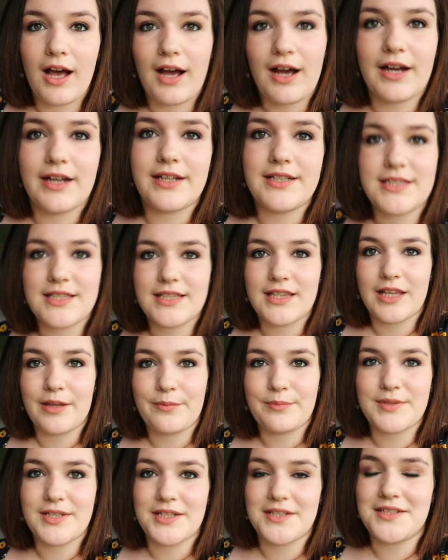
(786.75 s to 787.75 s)
I
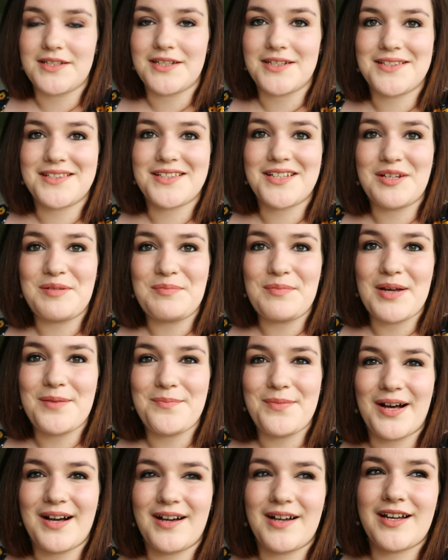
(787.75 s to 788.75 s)
slipped a disc in my
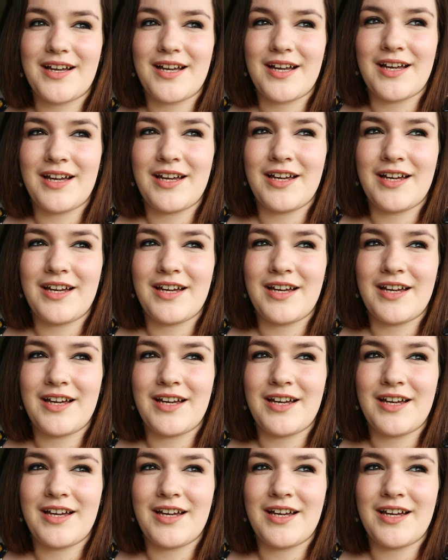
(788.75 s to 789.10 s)
back